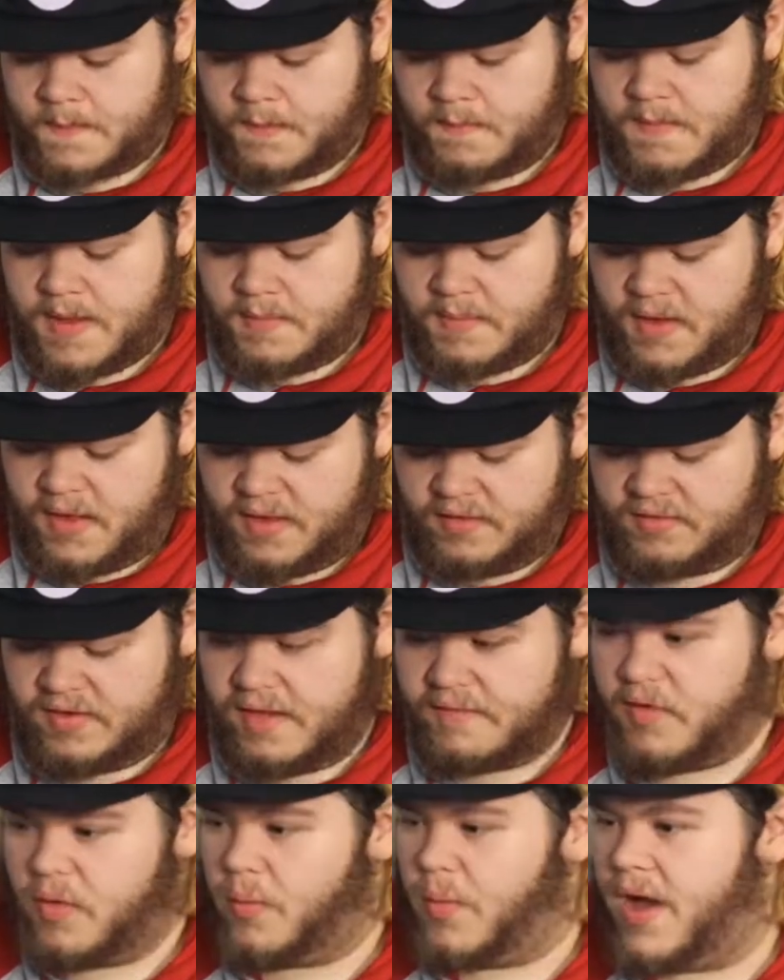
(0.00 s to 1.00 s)
maybe I'll just
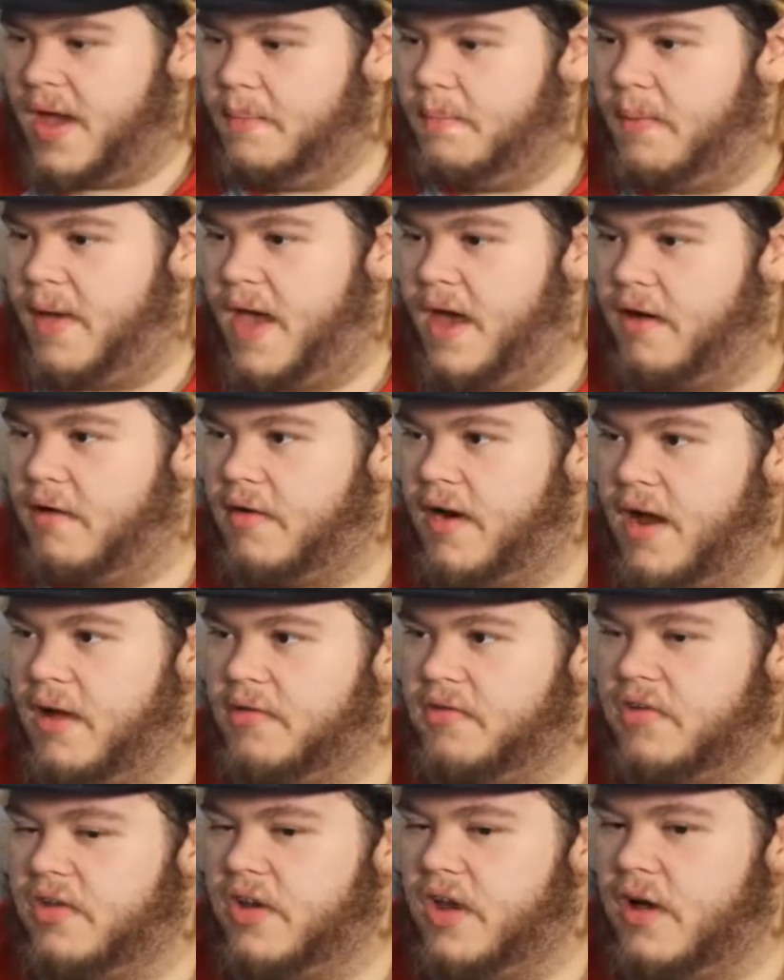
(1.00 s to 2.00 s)
have a white
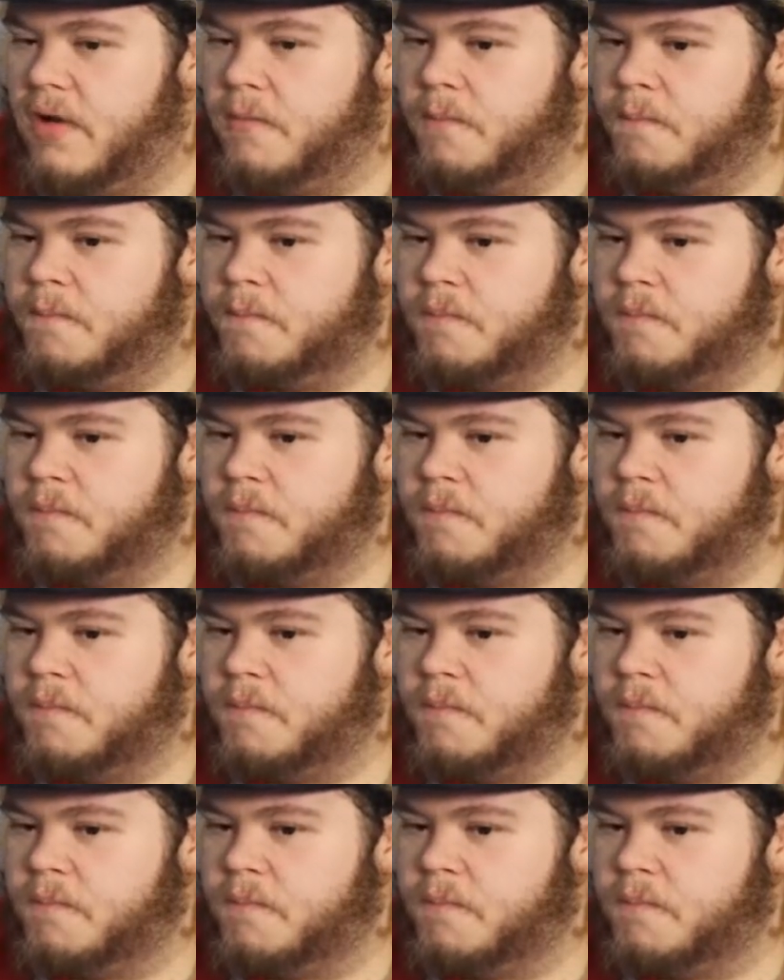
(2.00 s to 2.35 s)
background, you know?